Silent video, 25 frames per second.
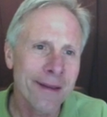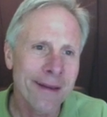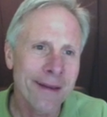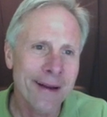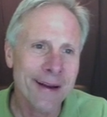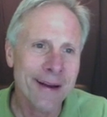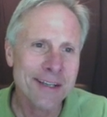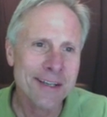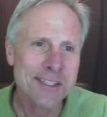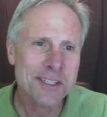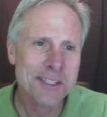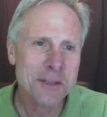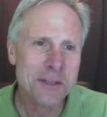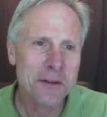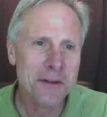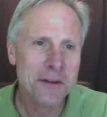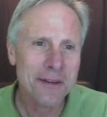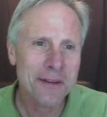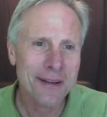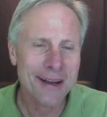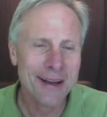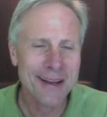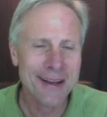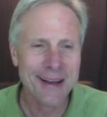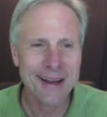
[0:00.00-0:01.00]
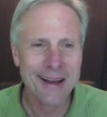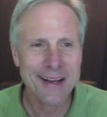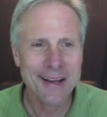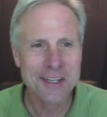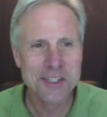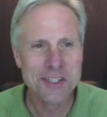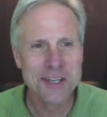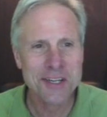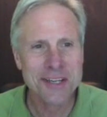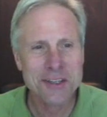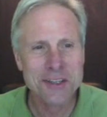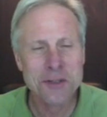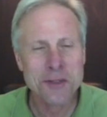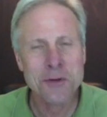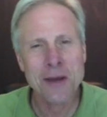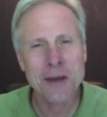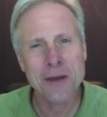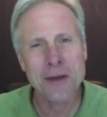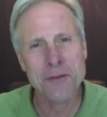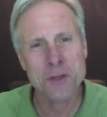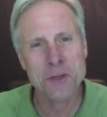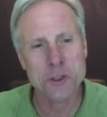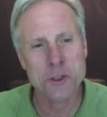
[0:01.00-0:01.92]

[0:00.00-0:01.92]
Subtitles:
I actually do have this